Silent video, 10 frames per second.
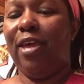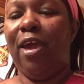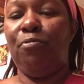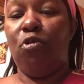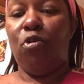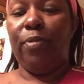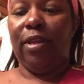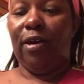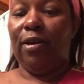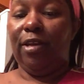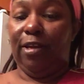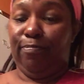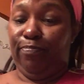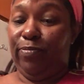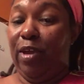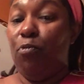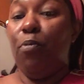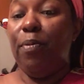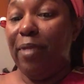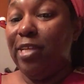That woman, honey, that
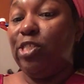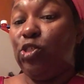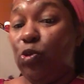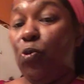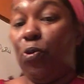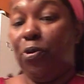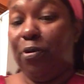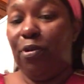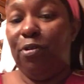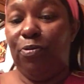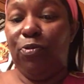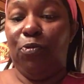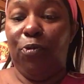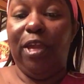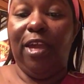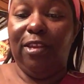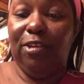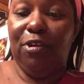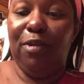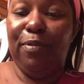woman made sure we ate.
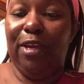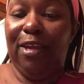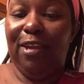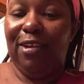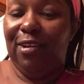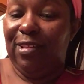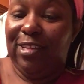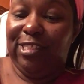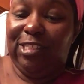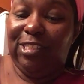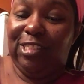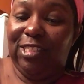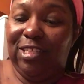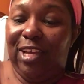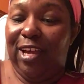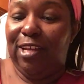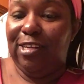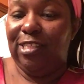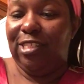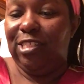You hear me? That's just the kind of
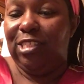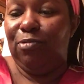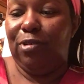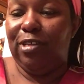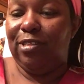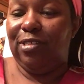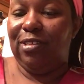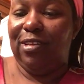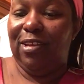auntie she was.